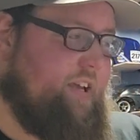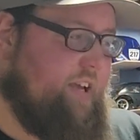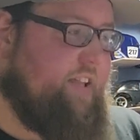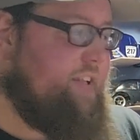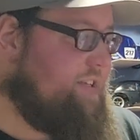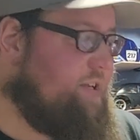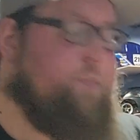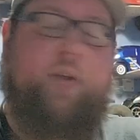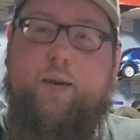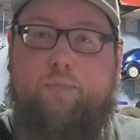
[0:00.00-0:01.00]
in this
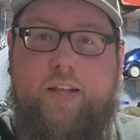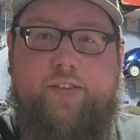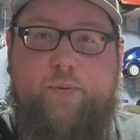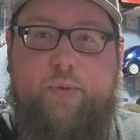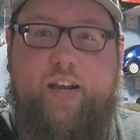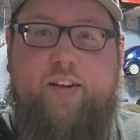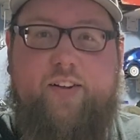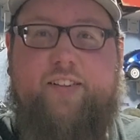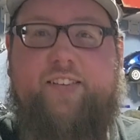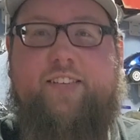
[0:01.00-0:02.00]
Tamiya Blitzer
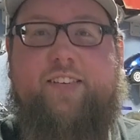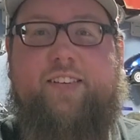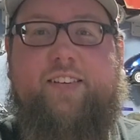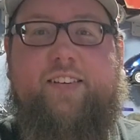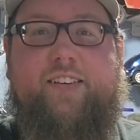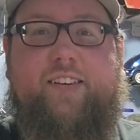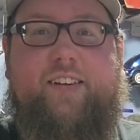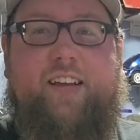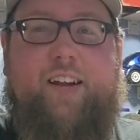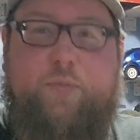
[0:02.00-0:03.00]
Beetle.
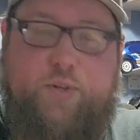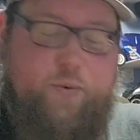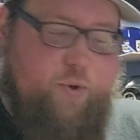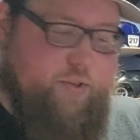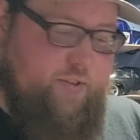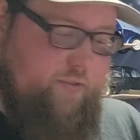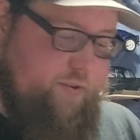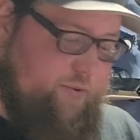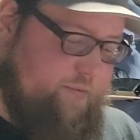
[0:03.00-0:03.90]
And I'm sure most of you